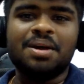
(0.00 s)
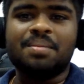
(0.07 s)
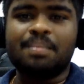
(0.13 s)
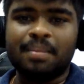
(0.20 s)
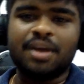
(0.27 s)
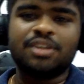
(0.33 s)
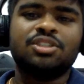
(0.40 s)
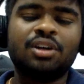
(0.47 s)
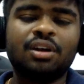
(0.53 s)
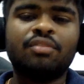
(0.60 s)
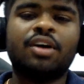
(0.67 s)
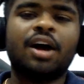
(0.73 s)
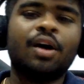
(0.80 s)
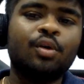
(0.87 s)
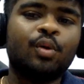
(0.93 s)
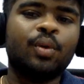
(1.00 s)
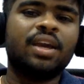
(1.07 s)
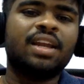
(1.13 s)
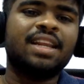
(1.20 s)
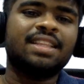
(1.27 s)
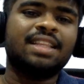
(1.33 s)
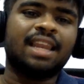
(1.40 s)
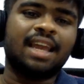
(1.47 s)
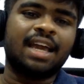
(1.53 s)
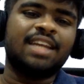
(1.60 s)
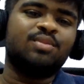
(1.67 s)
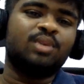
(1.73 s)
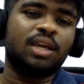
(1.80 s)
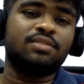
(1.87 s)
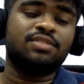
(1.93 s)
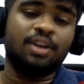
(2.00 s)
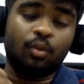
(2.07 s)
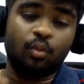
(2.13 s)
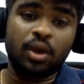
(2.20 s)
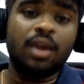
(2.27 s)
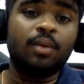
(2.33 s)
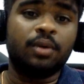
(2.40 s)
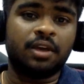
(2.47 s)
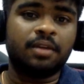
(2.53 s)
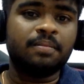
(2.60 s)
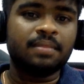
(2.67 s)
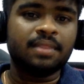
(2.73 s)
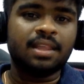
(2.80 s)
measure of how quickly the light waves are waving.